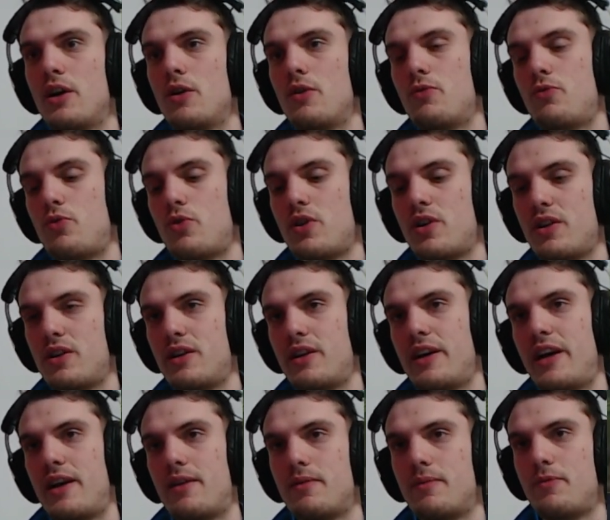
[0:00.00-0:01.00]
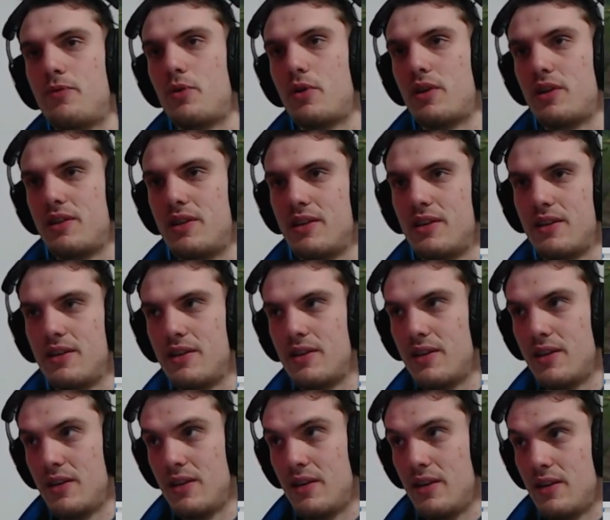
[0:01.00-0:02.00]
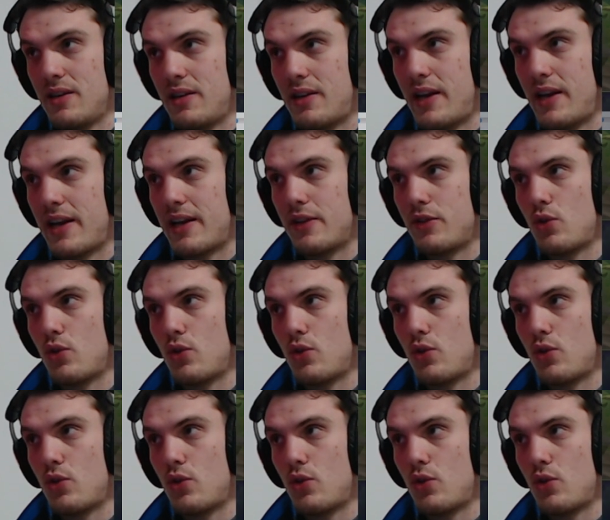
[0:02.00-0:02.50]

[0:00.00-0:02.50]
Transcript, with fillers: for uh, for the like uh-huh.